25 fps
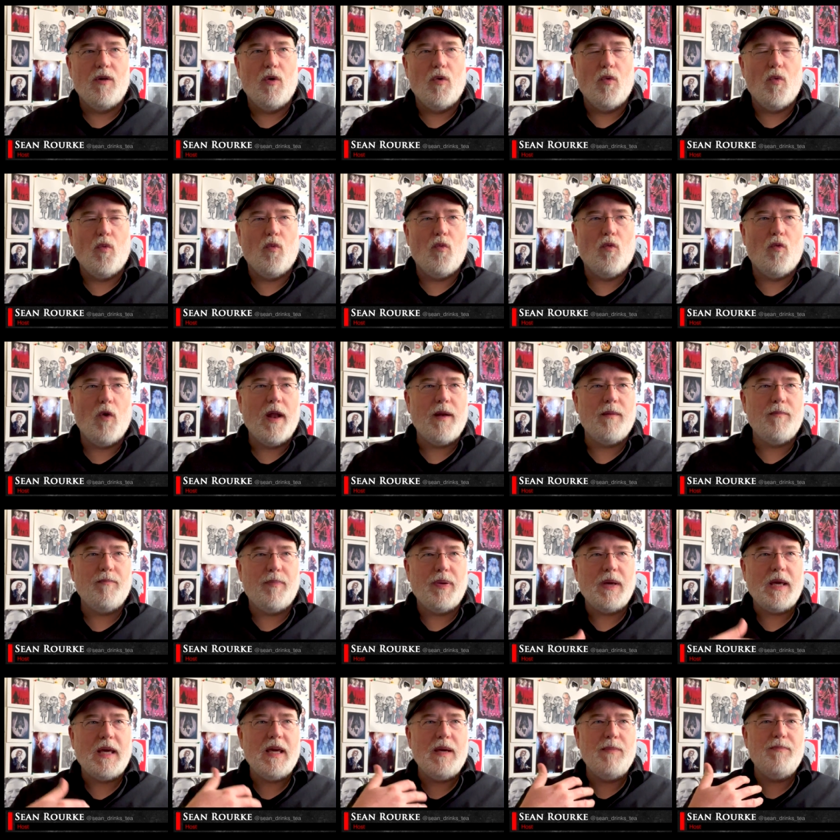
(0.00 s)
when
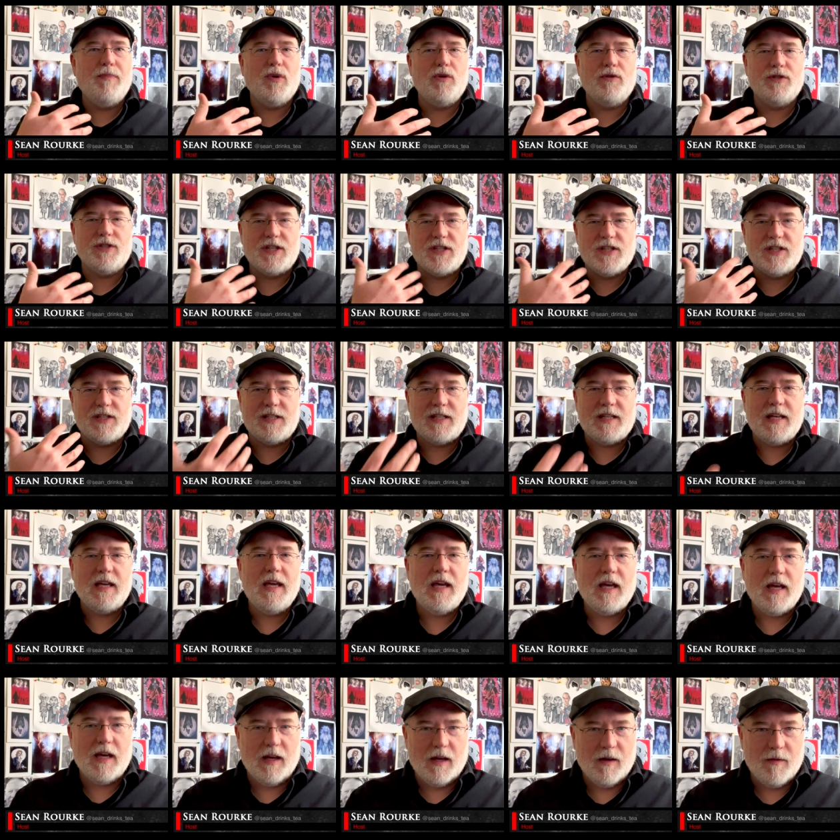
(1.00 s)
people
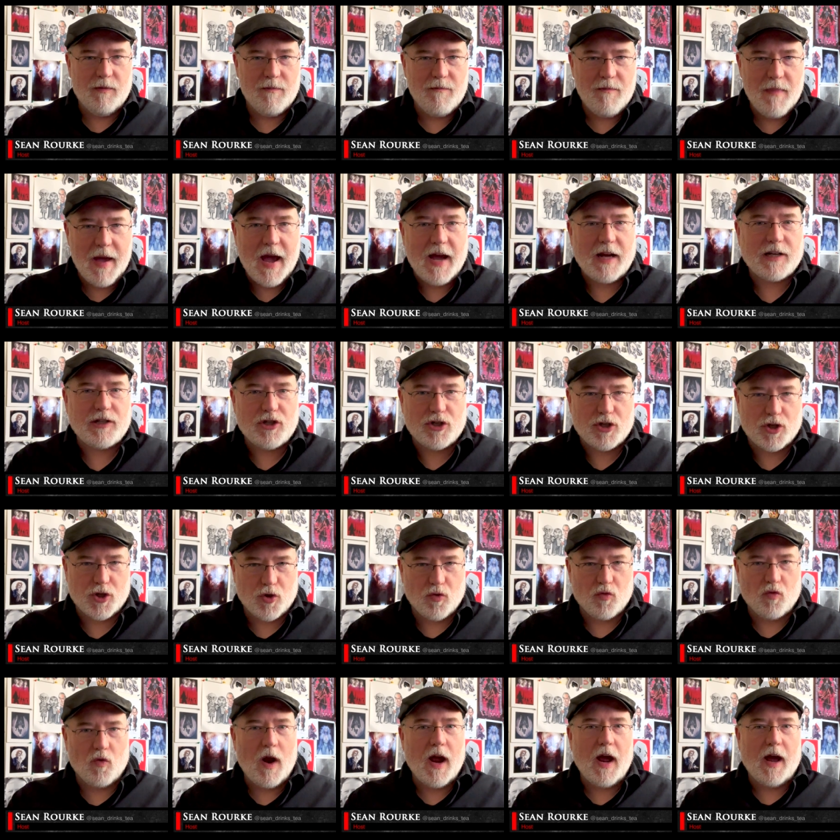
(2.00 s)
see Max
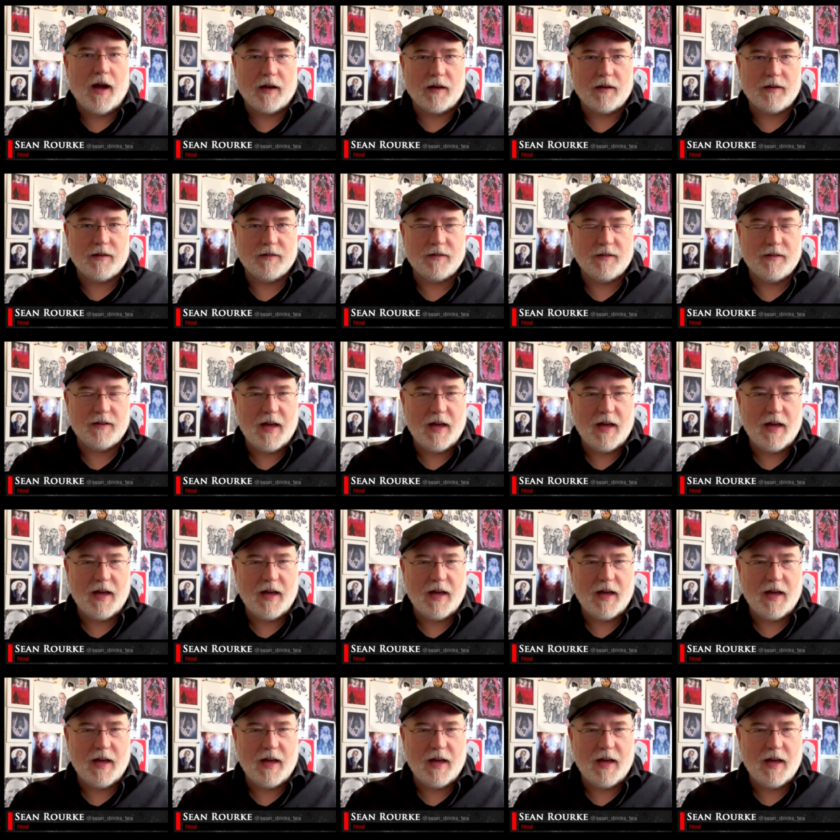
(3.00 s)
Schreck